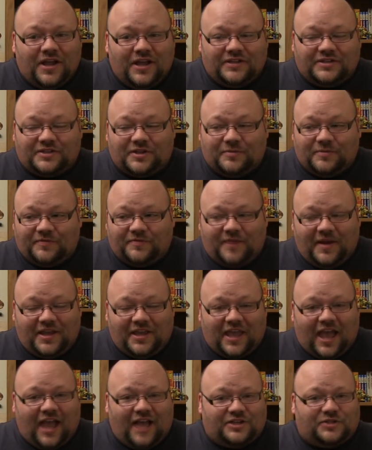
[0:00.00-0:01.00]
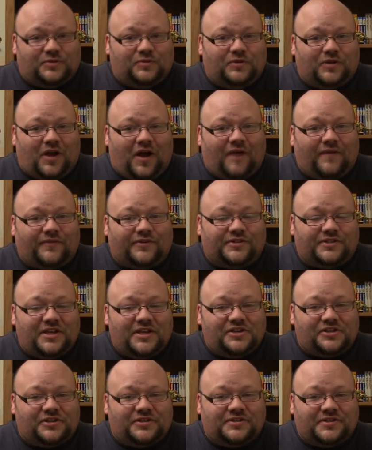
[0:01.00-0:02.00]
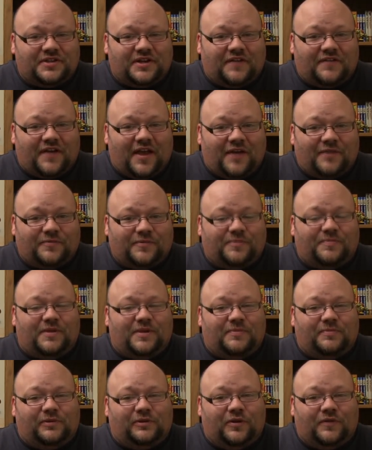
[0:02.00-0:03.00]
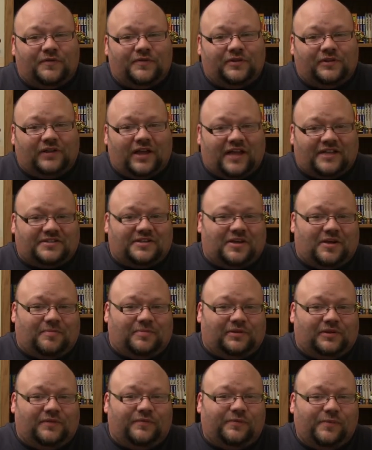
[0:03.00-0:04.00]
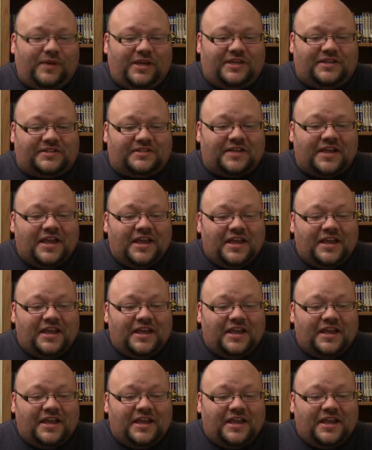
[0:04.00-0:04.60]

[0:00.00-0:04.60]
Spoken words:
in some of my casual conversations that I've had with people over the last couple of weeks.